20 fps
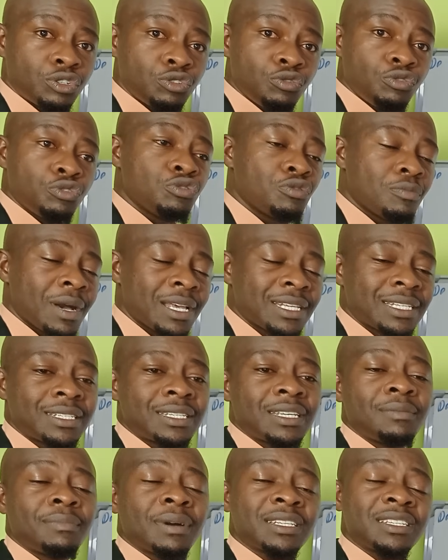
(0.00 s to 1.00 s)
Two, you must
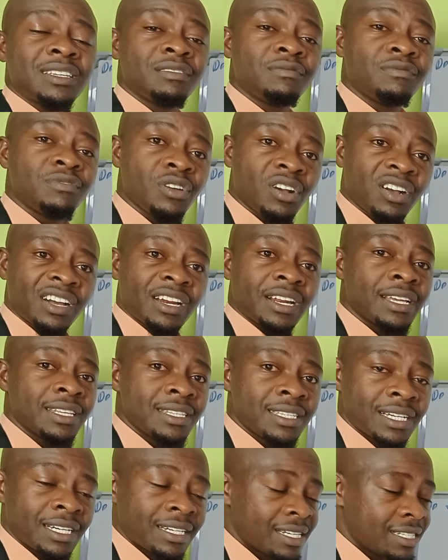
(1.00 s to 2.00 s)
seem as if you're
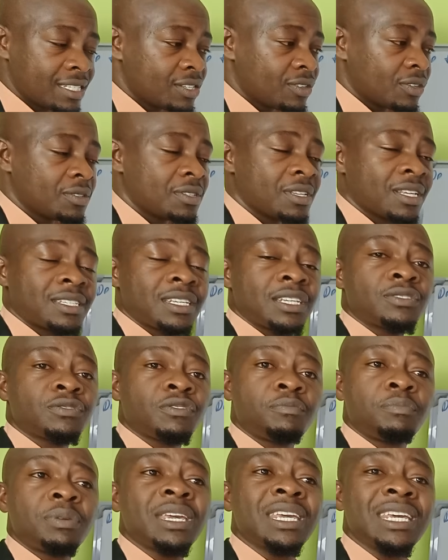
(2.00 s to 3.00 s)
crazy not in the sense
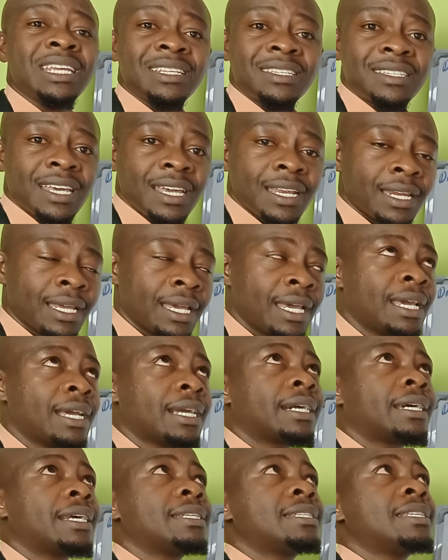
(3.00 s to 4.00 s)
of being insane,
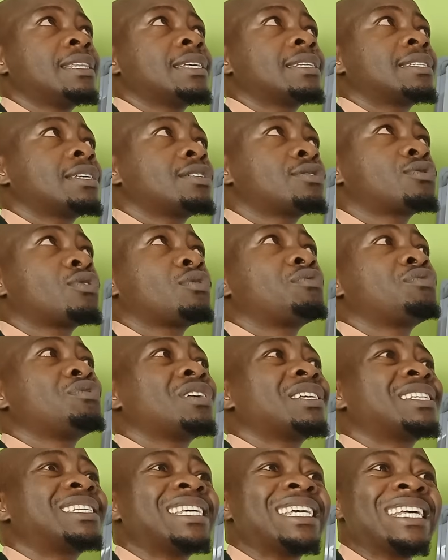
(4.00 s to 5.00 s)
crazy in the sense of
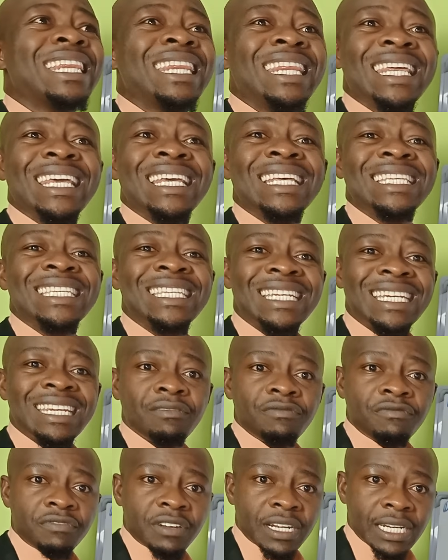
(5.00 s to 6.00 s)
you're seeing things
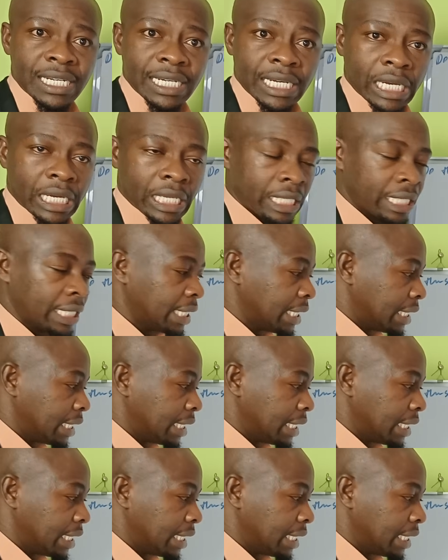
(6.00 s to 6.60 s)
differently.